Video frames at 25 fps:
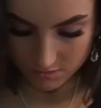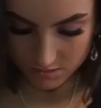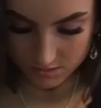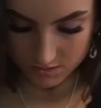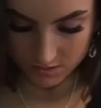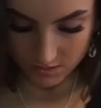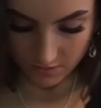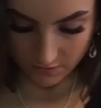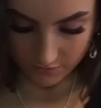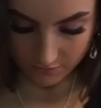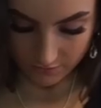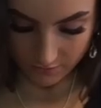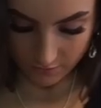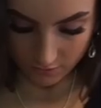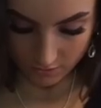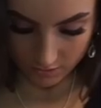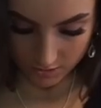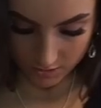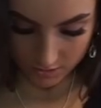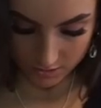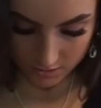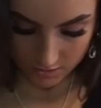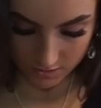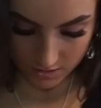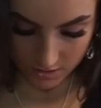It's definitely not how
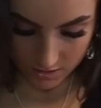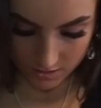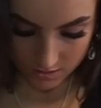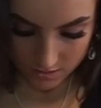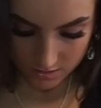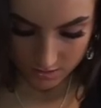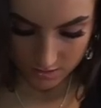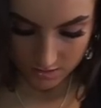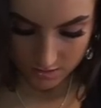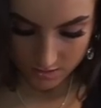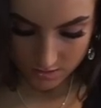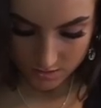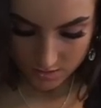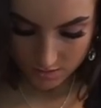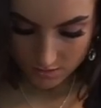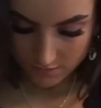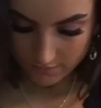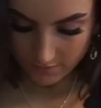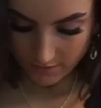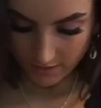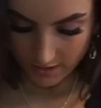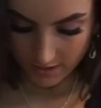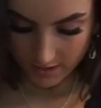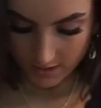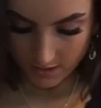you do it.
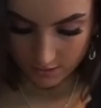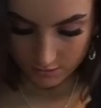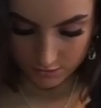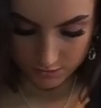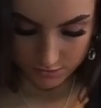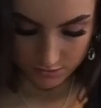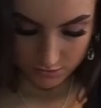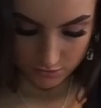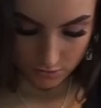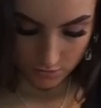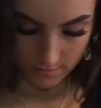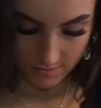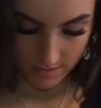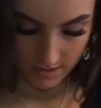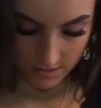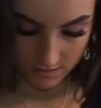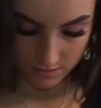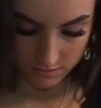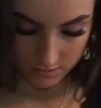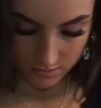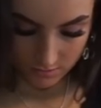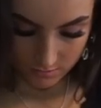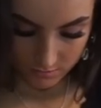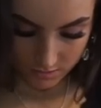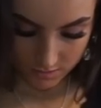Right, Harry's just got back,
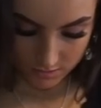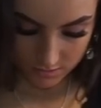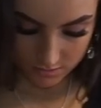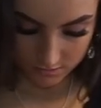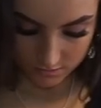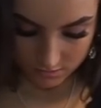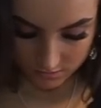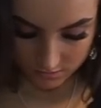so I'm gonna